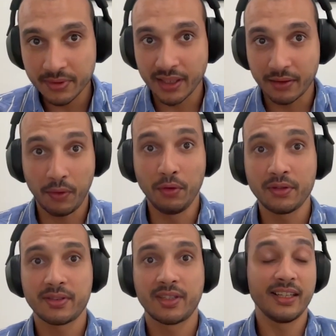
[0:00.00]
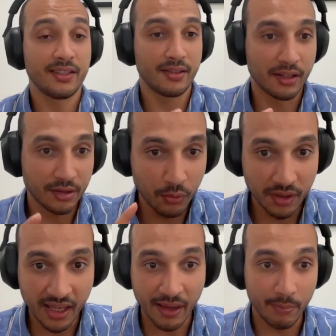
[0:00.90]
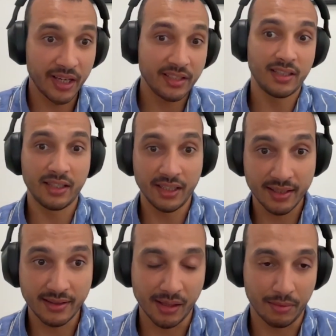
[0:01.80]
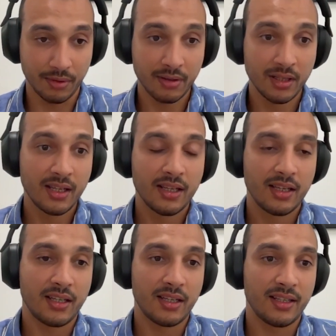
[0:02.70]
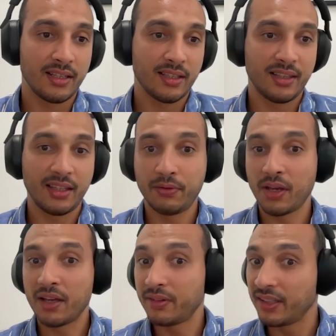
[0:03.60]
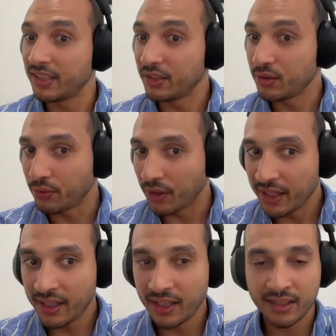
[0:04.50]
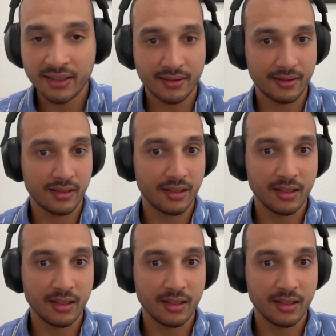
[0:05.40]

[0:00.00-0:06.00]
can folks get started with Apache XTable? And if you have any trainings,